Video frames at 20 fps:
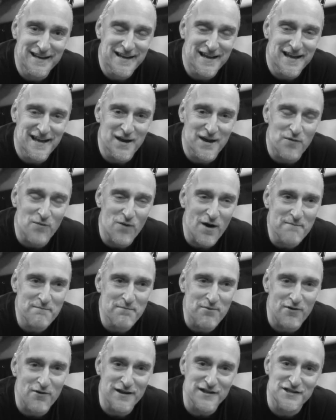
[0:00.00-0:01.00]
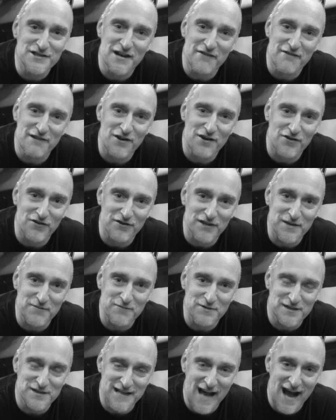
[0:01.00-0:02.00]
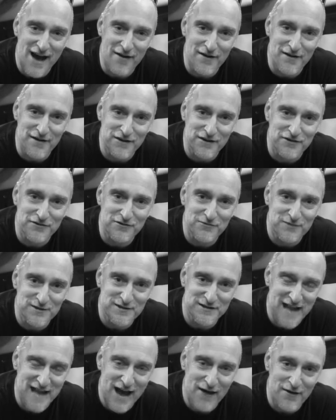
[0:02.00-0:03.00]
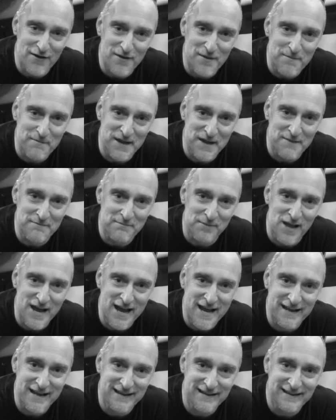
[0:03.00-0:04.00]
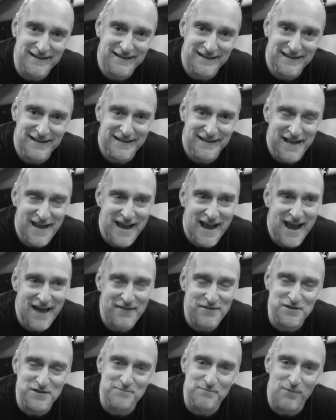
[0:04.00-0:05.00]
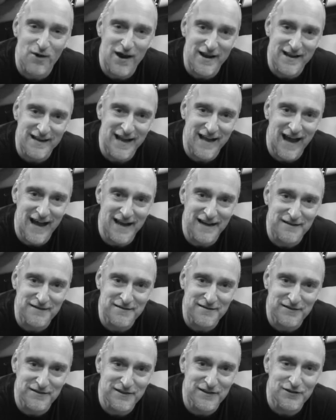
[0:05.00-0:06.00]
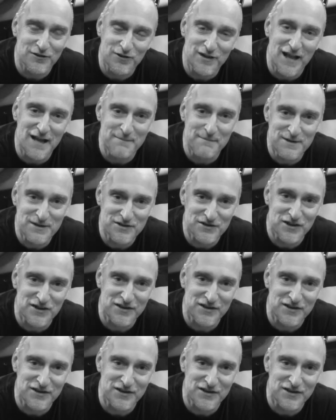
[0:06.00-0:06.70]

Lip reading: And at one point, Jerry Only was down in the pit playing, and they had this bodyguard. He looked like Mr.